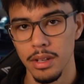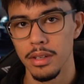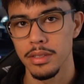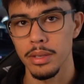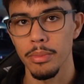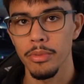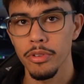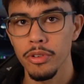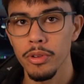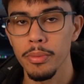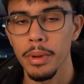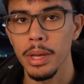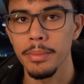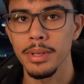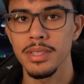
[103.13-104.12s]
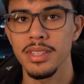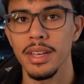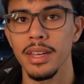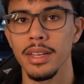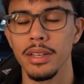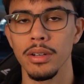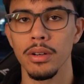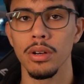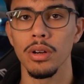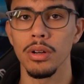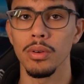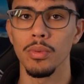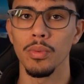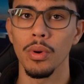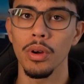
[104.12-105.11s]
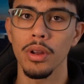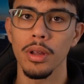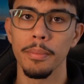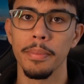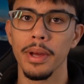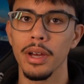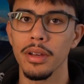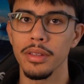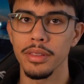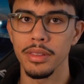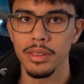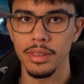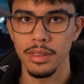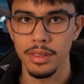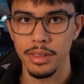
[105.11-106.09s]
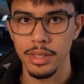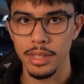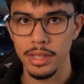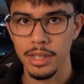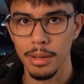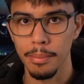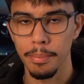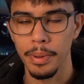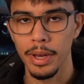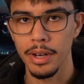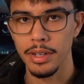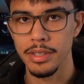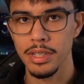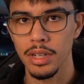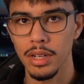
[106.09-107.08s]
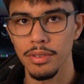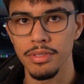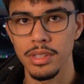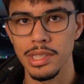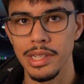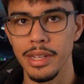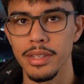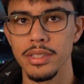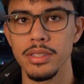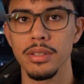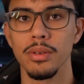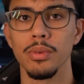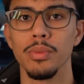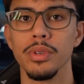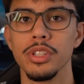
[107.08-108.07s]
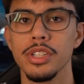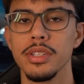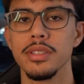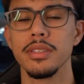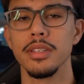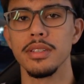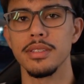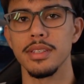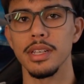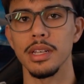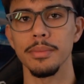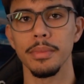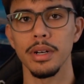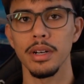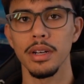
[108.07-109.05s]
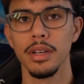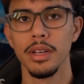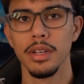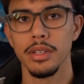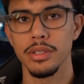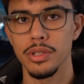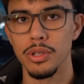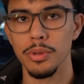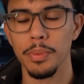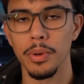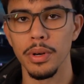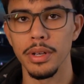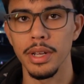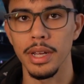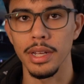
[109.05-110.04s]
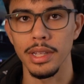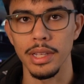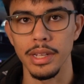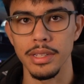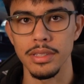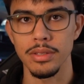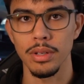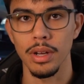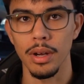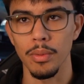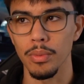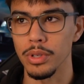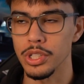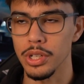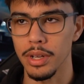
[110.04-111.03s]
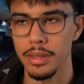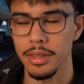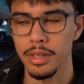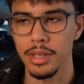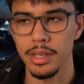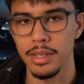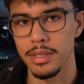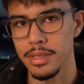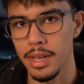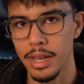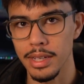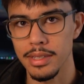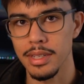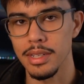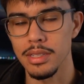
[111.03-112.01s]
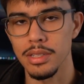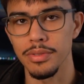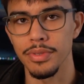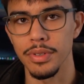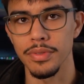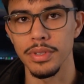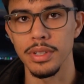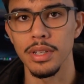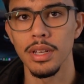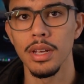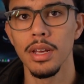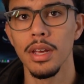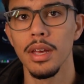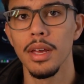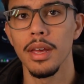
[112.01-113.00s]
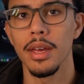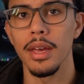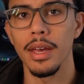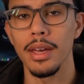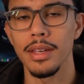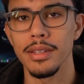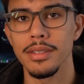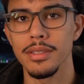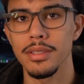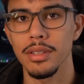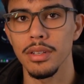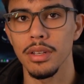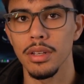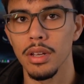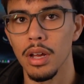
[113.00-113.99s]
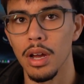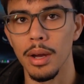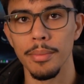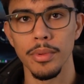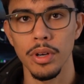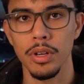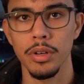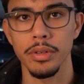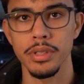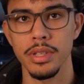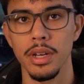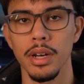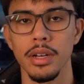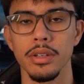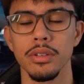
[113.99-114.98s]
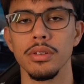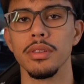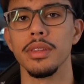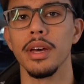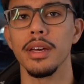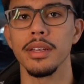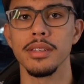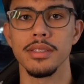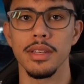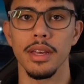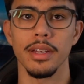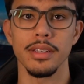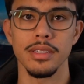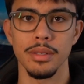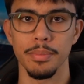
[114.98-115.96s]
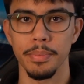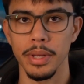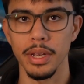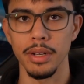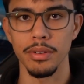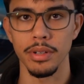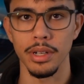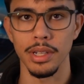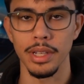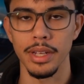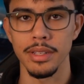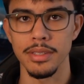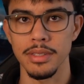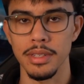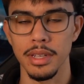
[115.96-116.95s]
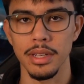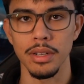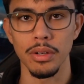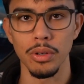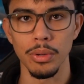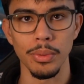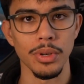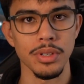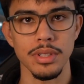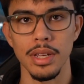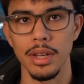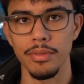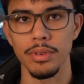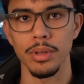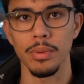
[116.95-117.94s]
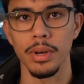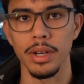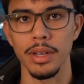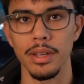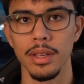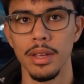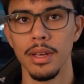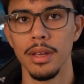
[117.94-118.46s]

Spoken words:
Some of you may be saying, what about the competitor of this lens, which is the Sigma 2.8 lens, which I think is 18 to 50, and I'm not going to argue that is a superior lens in almost every way,